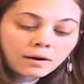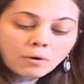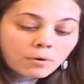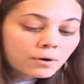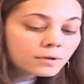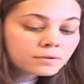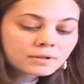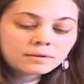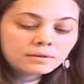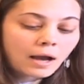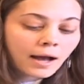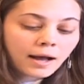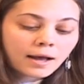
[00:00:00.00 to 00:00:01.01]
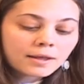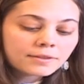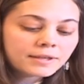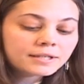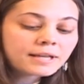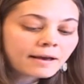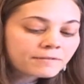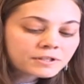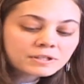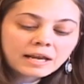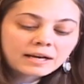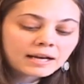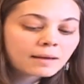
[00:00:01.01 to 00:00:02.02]
The
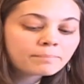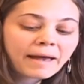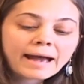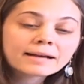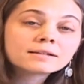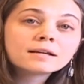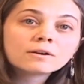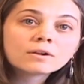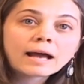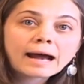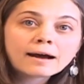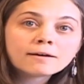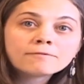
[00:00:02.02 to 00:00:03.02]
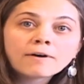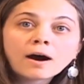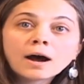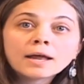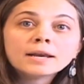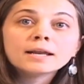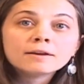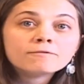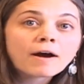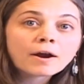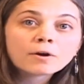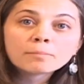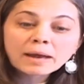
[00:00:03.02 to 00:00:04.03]
devastating impact it'll have on
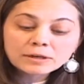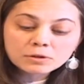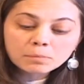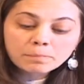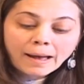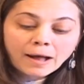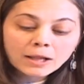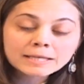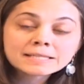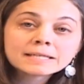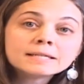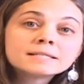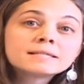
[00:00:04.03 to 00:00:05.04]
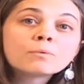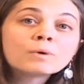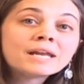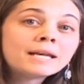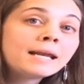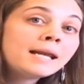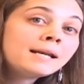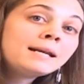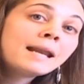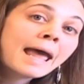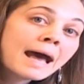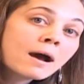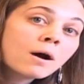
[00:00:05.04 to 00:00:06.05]
environmental policies that we need
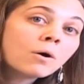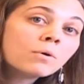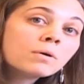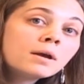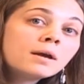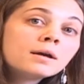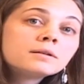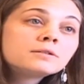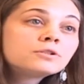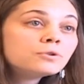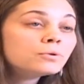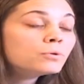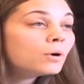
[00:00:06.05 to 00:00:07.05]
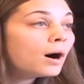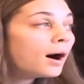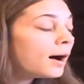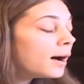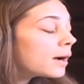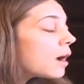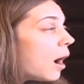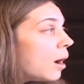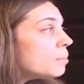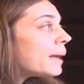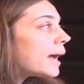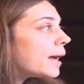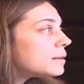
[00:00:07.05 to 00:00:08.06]
now to
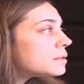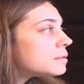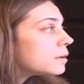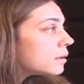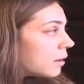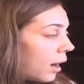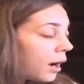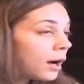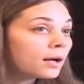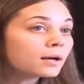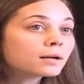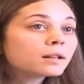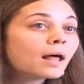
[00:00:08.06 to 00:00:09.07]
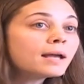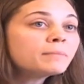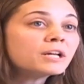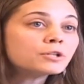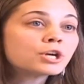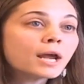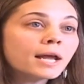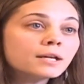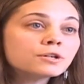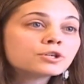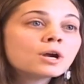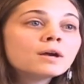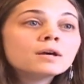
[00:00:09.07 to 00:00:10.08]
combat climate
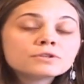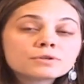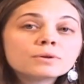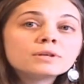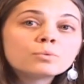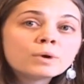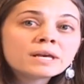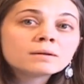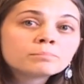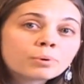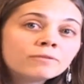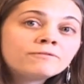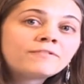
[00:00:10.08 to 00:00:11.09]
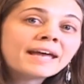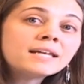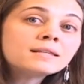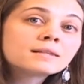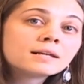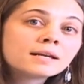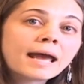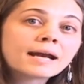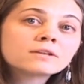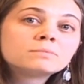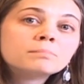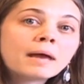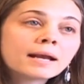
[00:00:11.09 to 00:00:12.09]
change so that we can prevent the
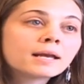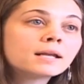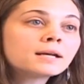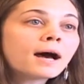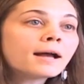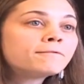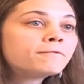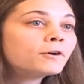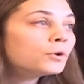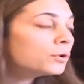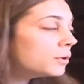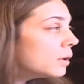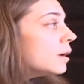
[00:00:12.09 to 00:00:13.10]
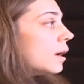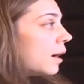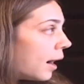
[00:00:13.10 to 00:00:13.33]
next mega typhoon